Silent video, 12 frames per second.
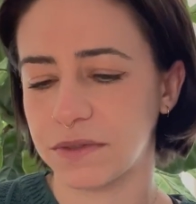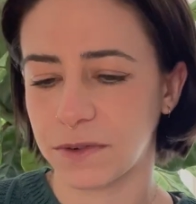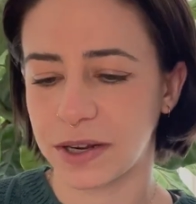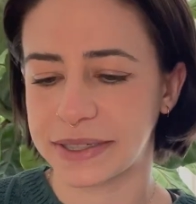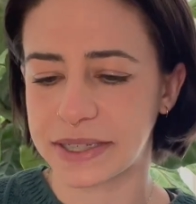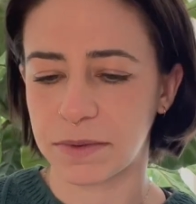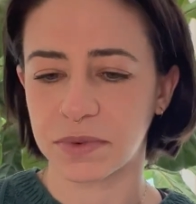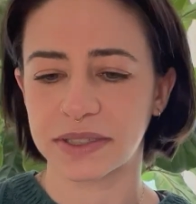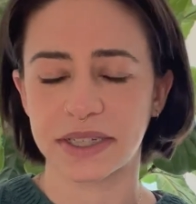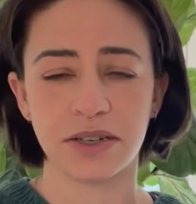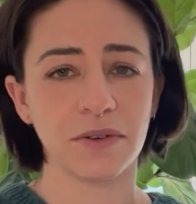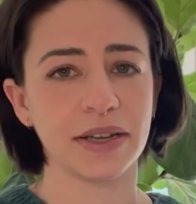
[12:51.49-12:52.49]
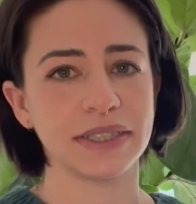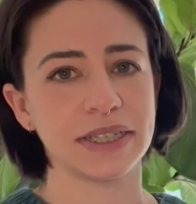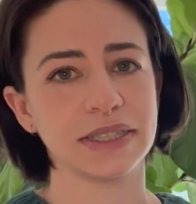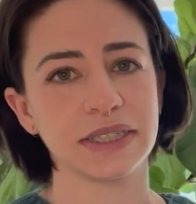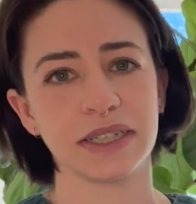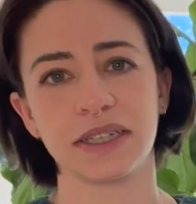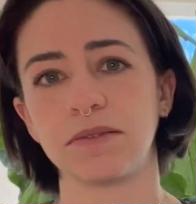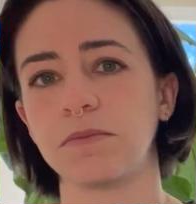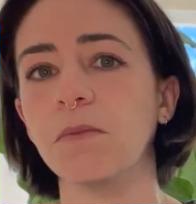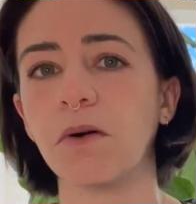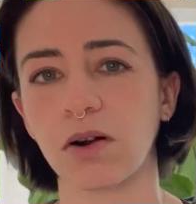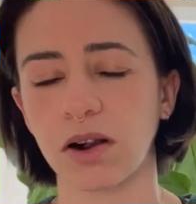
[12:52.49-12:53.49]
for example, because I know I tend to get
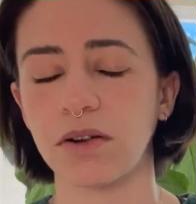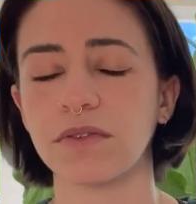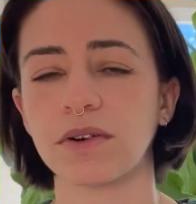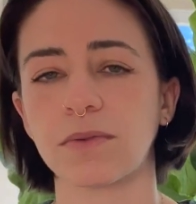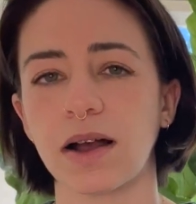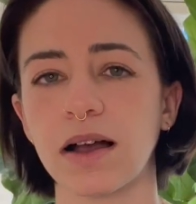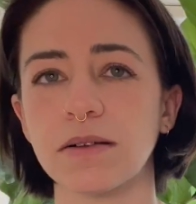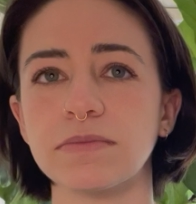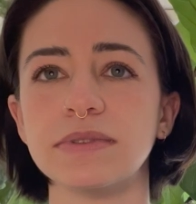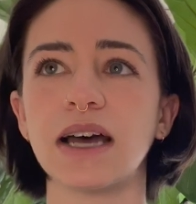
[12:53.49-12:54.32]
more overwhelmed,